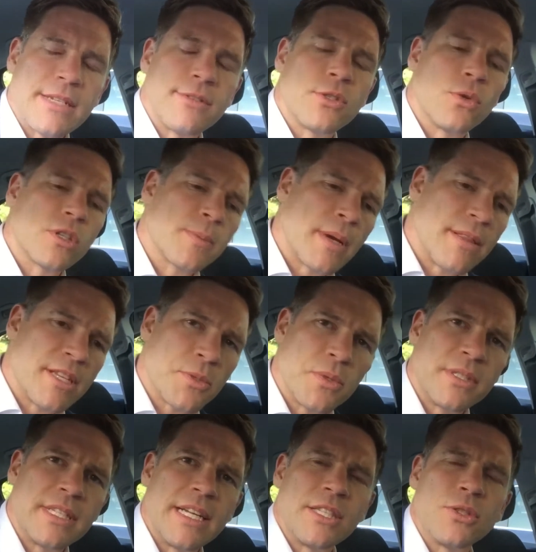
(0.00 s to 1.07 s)
I've talked about this
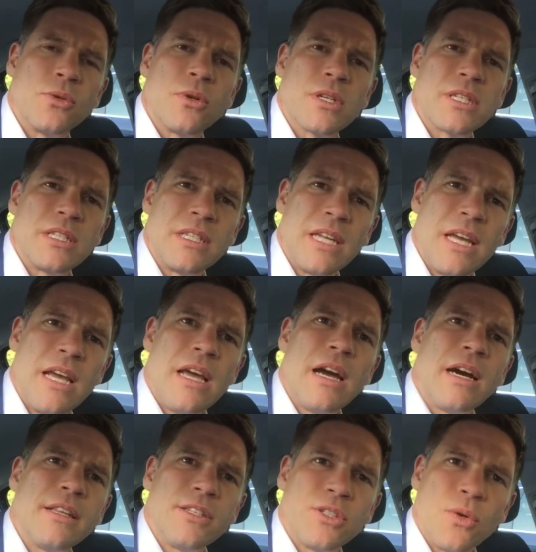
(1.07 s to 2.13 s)
with TED Talks and
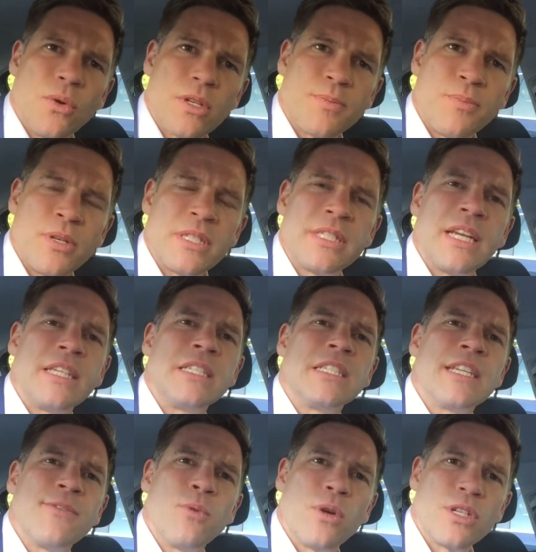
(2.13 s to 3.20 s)
other talks
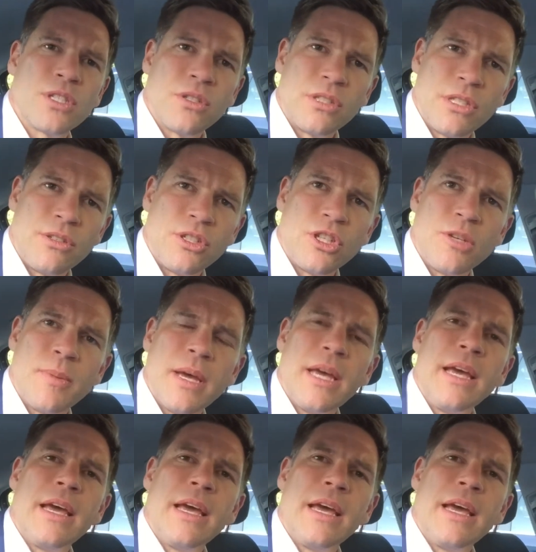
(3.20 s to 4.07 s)
presentations I've watched on YouTube.